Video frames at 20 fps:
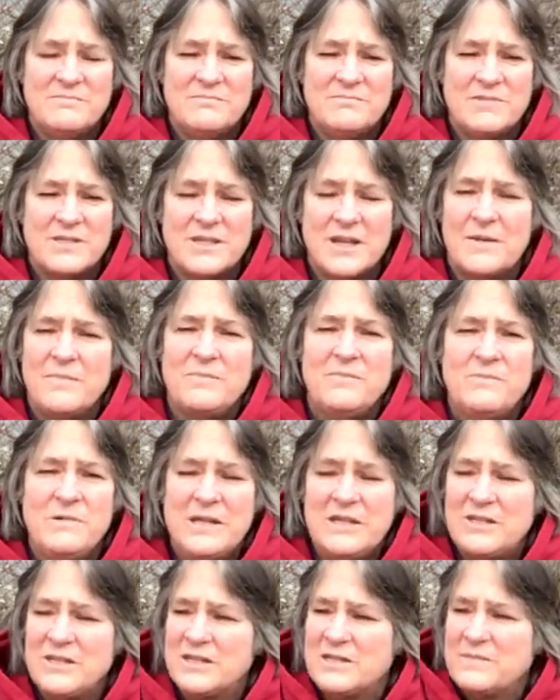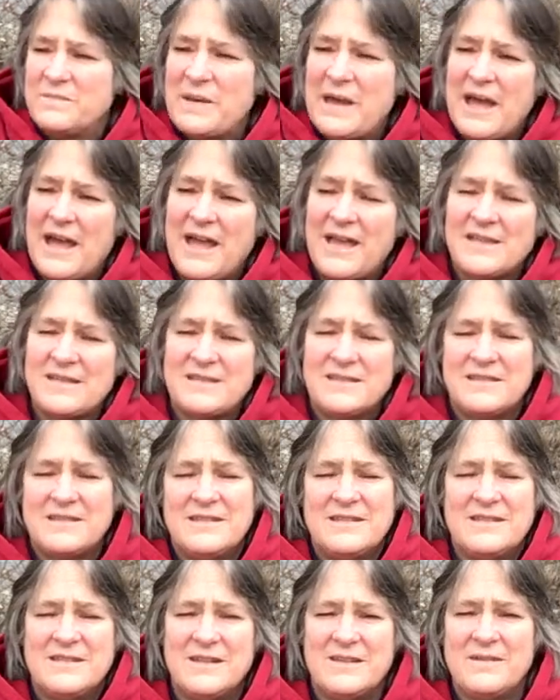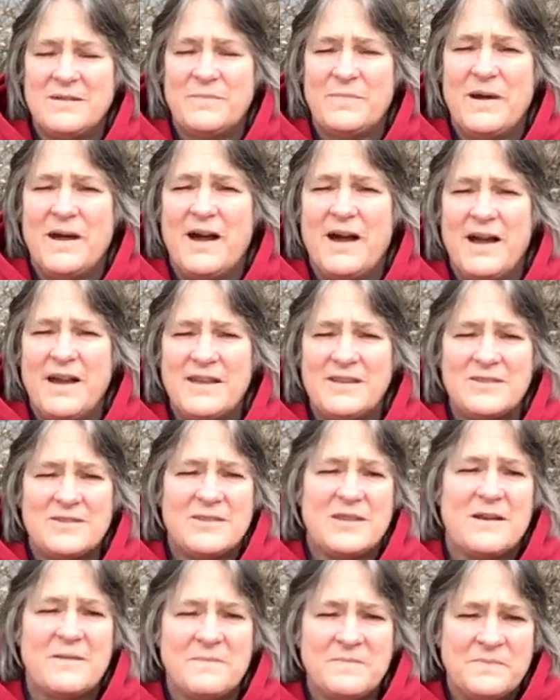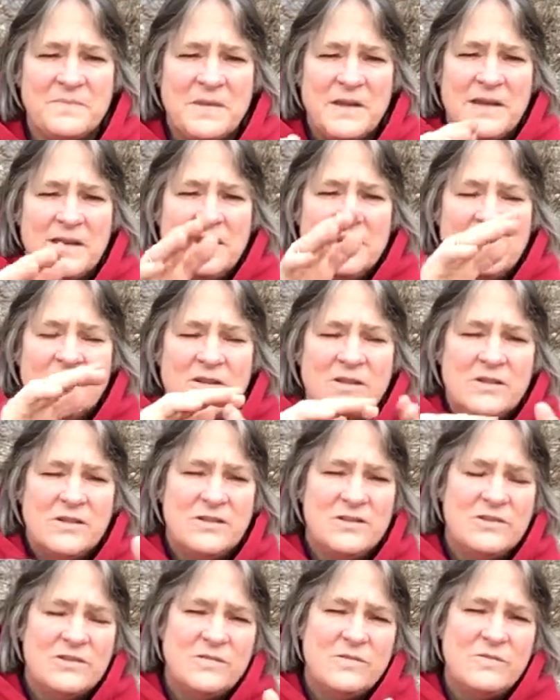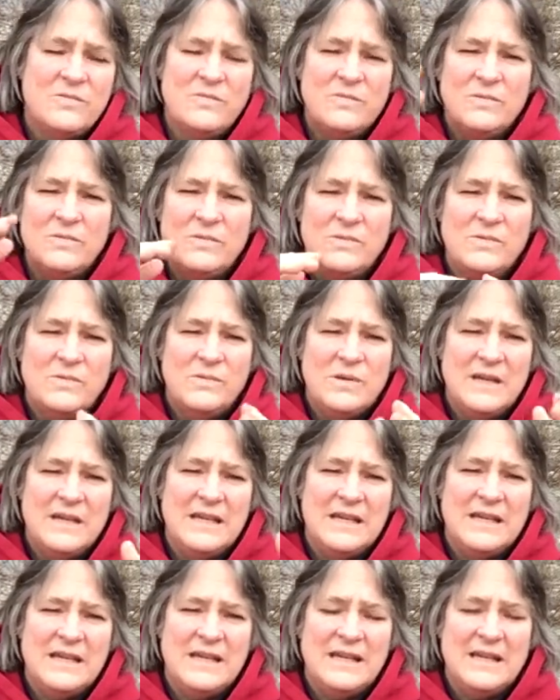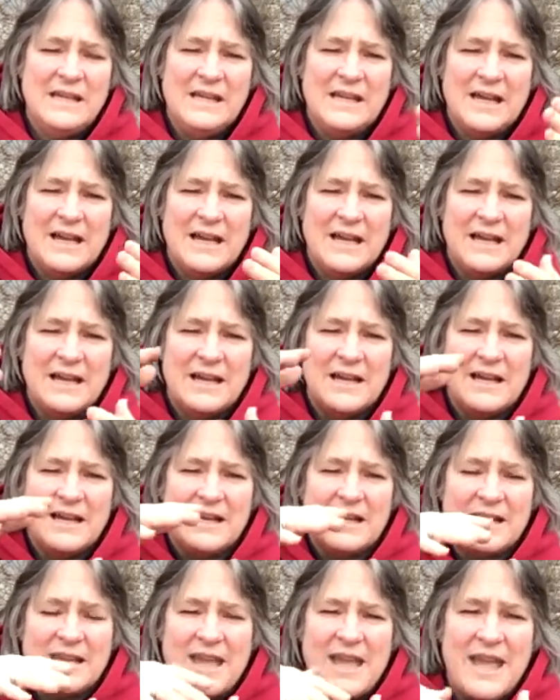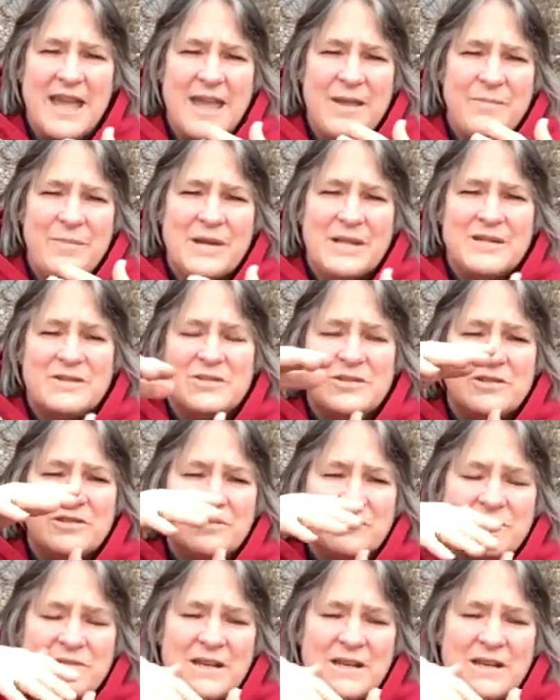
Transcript: some we just passed each other by, some, you know, we came into